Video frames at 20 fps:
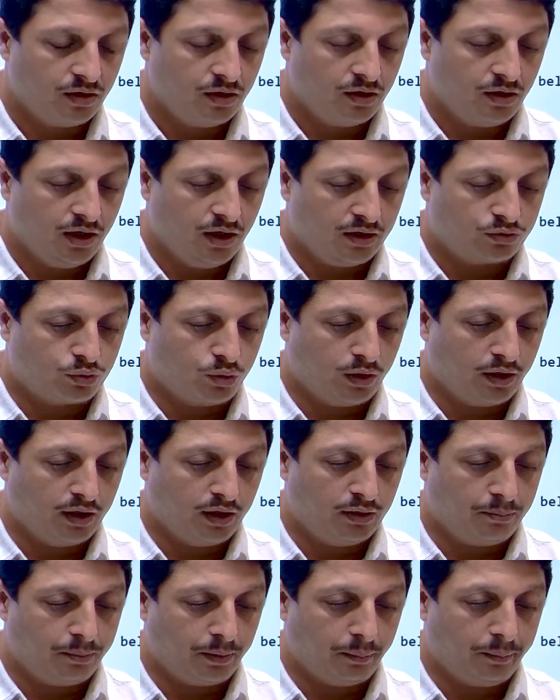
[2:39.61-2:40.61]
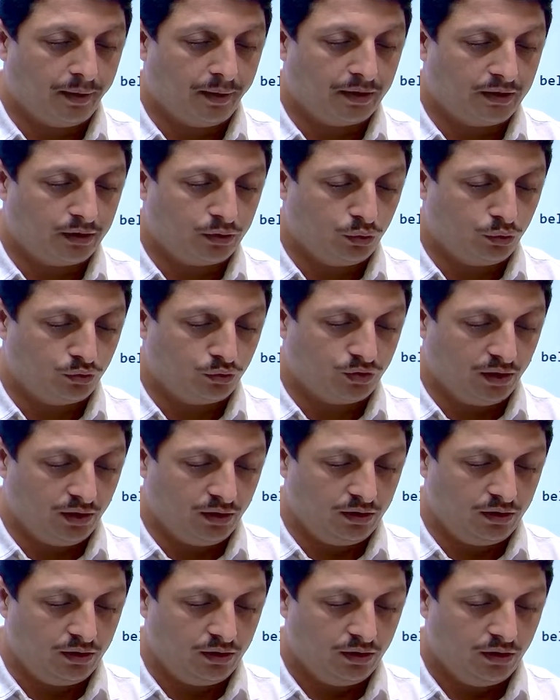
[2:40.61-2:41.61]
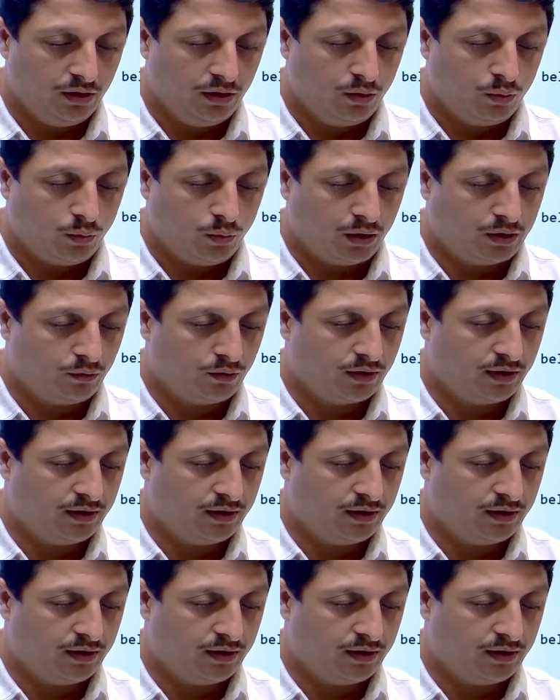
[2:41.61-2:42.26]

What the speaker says: Let's go ahead and prepare the user, whatever